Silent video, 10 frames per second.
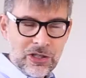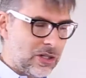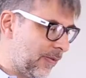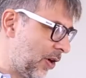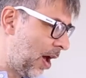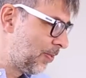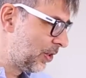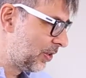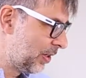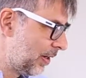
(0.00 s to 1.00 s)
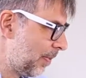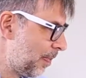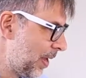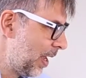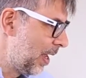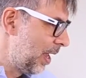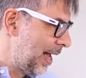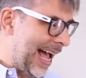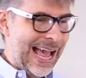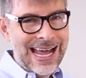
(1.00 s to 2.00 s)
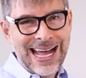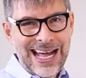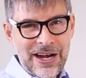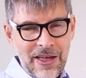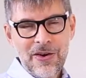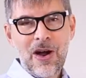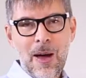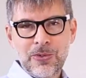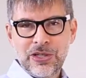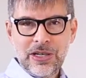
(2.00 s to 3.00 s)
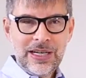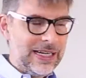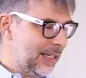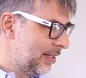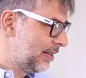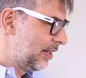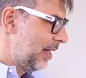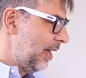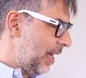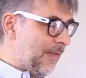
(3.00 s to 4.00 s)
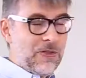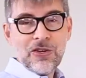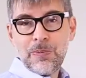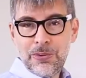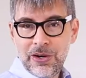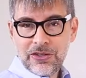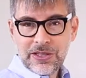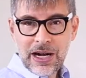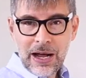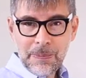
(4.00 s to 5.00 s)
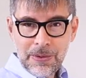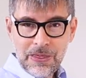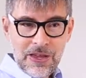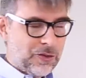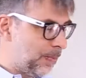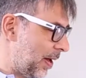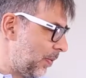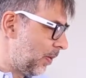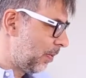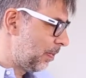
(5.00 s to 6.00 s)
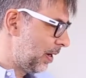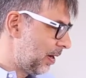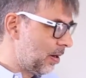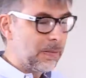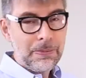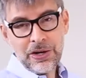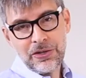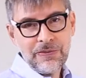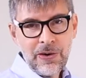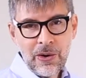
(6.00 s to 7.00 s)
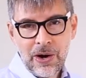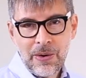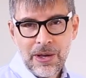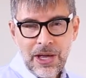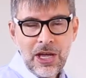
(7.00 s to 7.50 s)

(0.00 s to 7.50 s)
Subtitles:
a bunch of different options here. Another option is if there's a printer set up, this button will appear, print your photo.